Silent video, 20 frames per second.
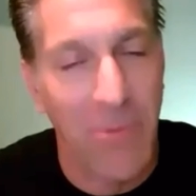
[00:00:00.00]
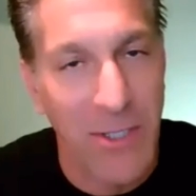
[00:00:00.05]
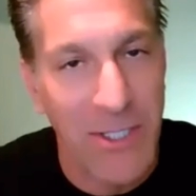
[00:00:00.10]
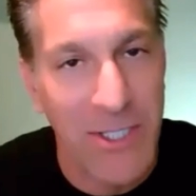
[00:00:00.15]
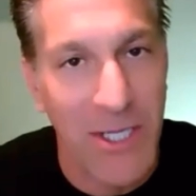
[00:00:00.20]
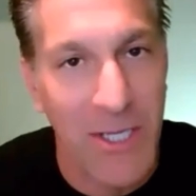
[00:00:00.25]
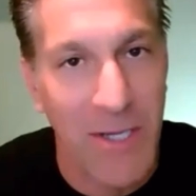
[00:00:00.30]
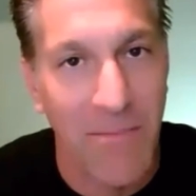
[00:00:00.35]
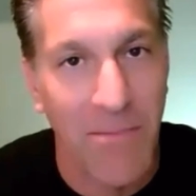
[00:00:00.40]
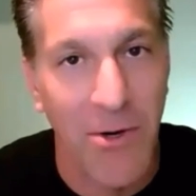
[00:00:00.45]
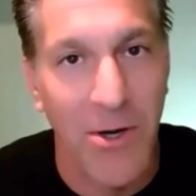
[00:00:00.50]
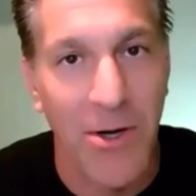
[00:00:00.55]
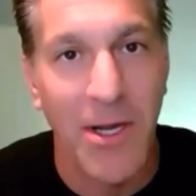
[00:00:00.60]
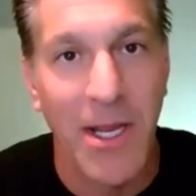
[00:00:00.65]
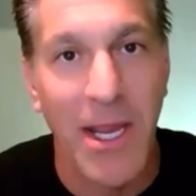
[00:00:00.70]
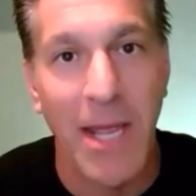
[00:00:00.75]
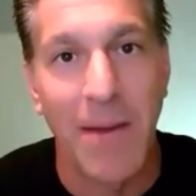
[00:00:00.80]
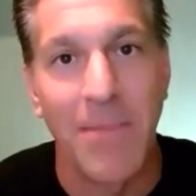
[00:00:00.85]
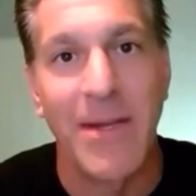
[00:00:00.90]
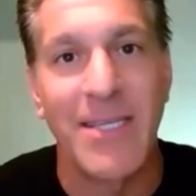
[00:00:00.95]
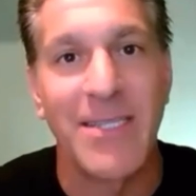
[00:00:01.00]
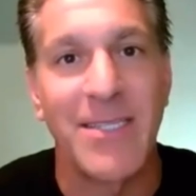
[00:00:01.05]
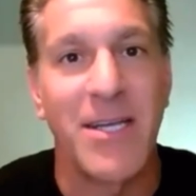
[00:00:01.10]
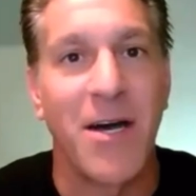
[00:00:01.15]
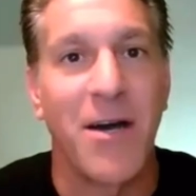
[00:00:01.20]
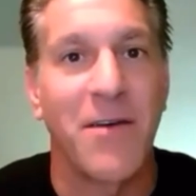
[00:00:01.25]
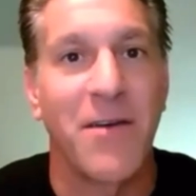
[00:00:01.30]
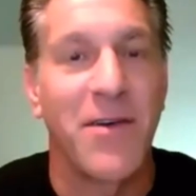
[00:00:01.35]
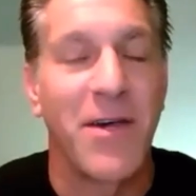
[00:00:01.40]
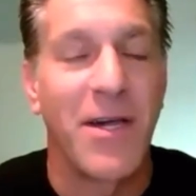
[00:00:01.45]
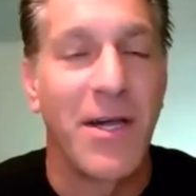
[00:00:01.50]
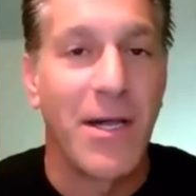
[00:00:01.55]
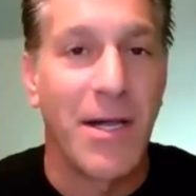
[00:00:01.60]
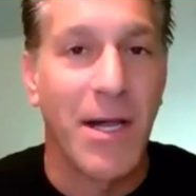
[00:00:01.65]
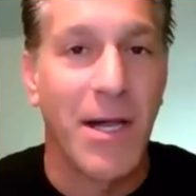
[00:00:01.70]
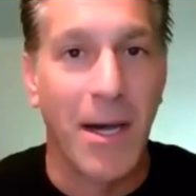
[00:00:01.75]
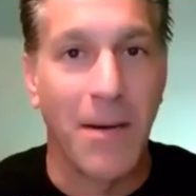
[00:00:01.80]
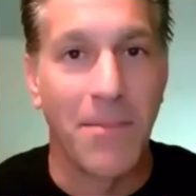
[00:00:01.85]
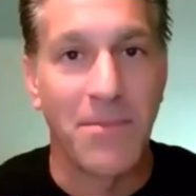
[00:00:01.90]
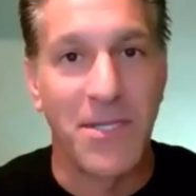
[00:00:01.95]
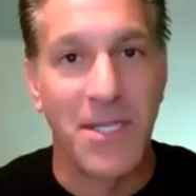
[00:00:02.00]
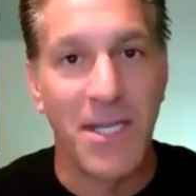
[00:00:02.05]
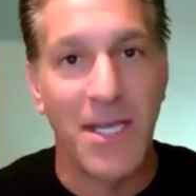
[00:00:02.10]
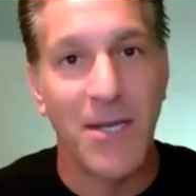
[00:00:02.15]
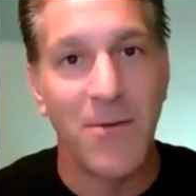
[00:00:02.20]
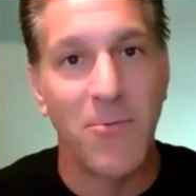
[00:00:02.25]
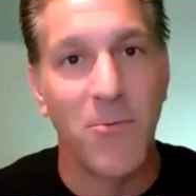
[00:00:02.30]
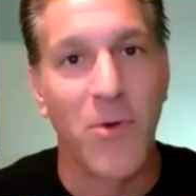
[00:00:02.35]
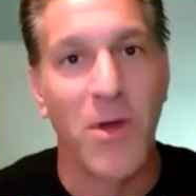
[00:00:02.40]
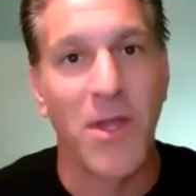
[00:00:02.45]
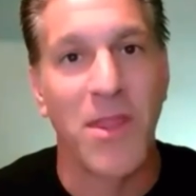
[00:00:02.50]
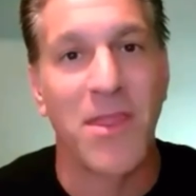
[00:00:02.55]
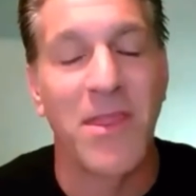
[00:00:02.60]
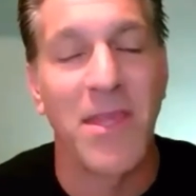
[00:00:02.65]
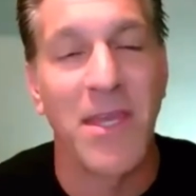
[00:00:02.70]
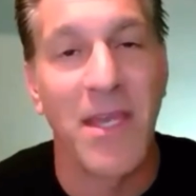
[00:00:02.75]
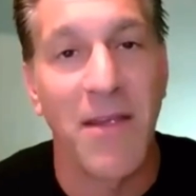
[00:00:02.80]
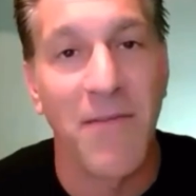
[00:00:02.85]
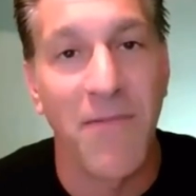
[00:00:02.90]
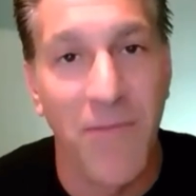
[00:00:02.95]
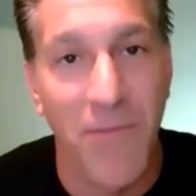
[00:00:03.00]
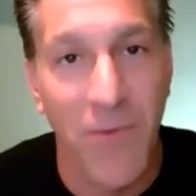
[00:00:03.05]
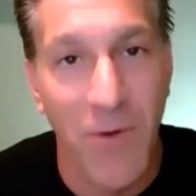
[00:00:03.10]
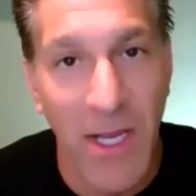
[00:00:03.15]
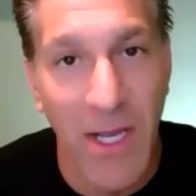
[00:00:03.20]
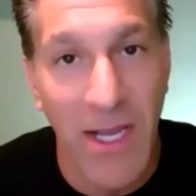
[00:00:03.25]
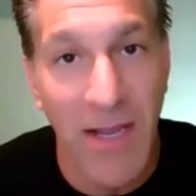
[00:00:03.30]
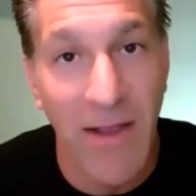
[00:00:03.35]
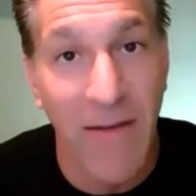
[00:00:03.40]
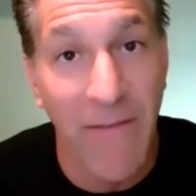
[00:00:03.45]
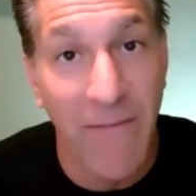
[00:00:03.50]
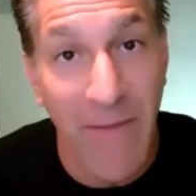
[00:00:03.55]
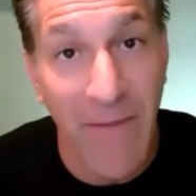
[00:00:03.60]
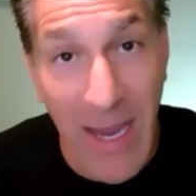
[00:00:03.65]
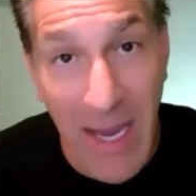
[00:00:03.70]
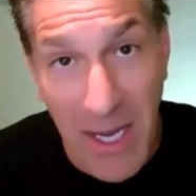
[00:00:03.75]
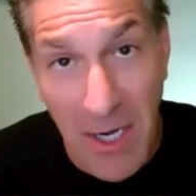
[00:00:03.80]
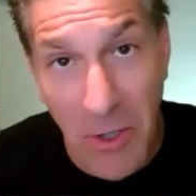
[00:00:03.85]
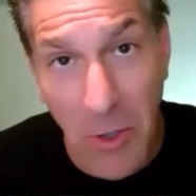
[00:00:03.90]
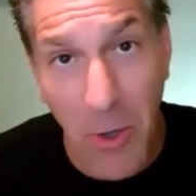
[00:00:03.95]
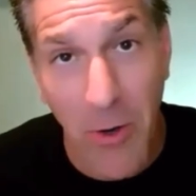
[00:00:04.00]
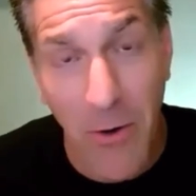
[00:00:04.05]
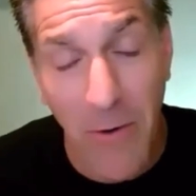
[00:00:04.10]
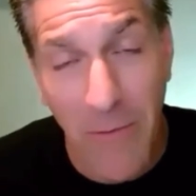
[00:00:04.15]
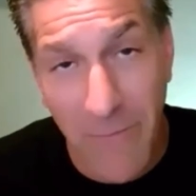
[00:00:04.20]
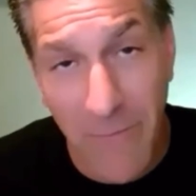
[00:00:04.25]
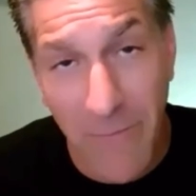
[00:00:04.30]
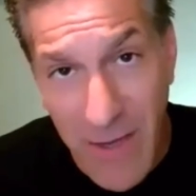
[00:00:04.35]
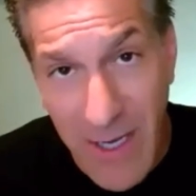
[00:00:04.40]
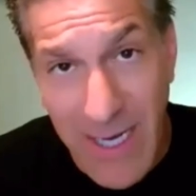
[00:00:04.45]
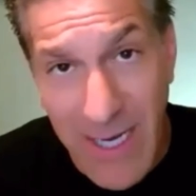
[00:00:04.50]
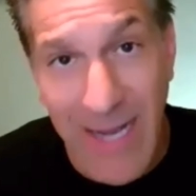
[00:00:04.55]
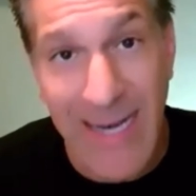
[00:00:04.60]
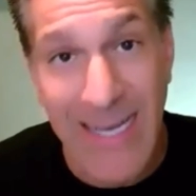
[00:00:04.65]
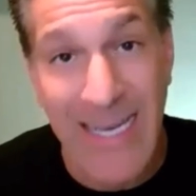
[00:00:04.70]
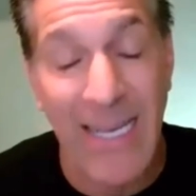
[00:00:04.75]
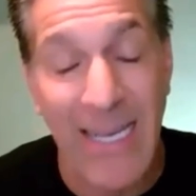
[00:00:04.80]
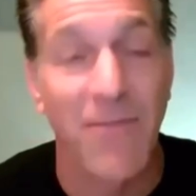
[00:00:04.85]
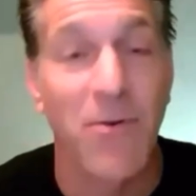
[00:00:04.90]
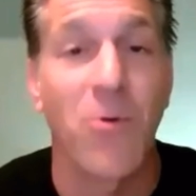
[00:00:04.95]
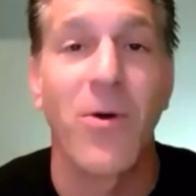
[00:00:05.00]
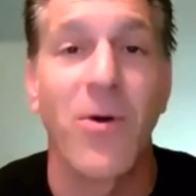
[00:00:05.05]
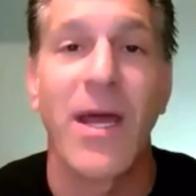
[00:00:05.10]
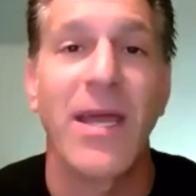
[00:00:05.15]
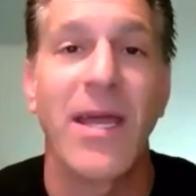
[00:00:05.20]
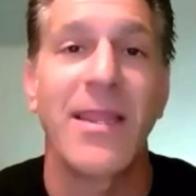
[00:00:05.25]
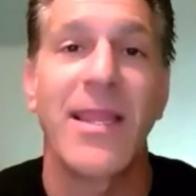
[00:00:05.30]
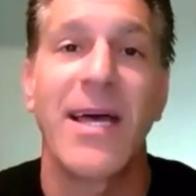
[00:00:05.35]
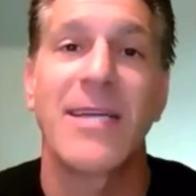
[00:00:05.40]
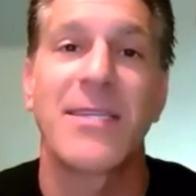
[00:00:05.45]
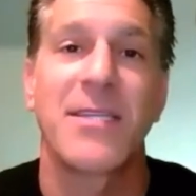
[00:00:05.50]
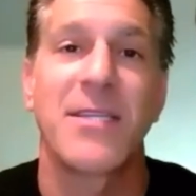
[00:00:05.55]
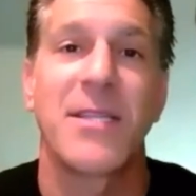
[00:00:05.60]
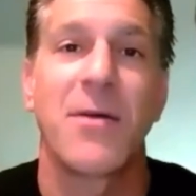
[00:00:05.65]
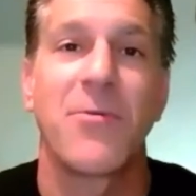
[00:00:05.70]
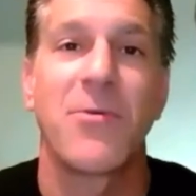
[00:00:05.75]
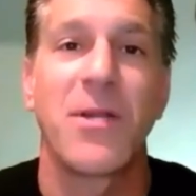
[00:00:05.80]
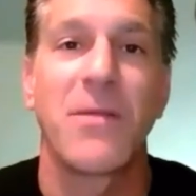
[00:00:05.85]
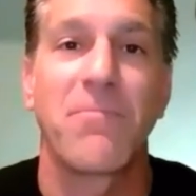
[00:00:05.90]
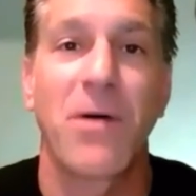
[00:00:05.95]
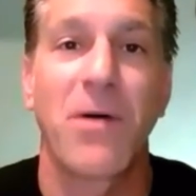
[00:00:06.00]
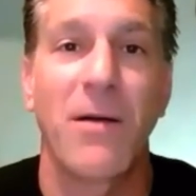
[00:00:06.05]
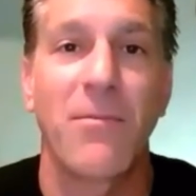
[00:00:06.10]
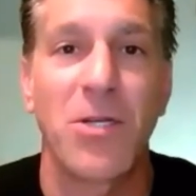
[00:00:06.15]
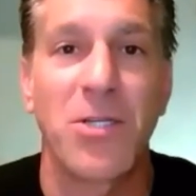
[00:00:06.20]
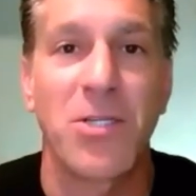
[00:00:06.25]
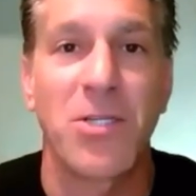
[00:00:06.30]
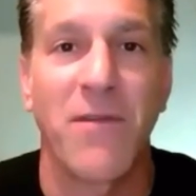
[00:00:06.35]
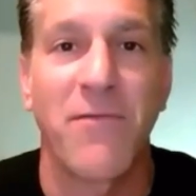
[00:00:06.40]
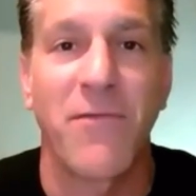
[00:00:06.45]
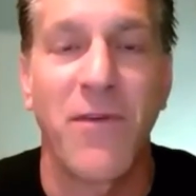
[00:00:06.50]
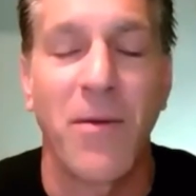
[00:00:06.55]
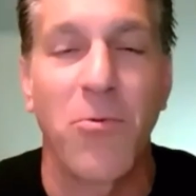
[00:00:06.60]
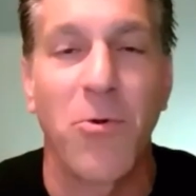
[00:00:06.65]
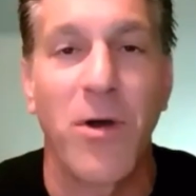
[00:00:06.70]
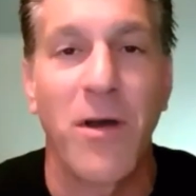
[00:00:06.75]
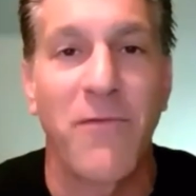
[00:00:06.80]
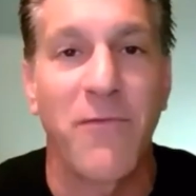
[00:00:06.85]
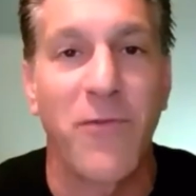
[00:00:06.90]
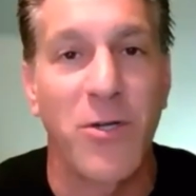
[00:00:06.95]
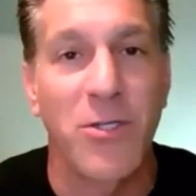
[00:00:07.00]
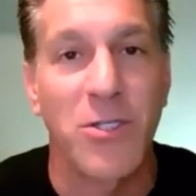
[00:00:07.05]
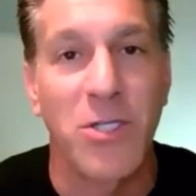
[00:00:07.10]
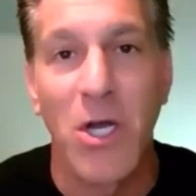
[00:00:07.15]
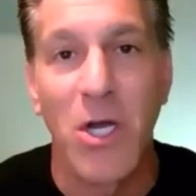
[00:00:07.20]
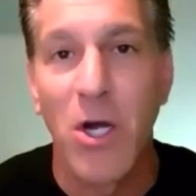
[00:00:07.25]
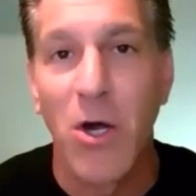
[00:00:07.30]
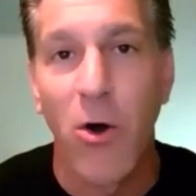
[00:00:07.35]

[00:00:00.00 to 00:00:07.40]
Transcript: Priscilla Burke and myself um, did with the free annual fig cutting giveaway lesson that we published on February 1st,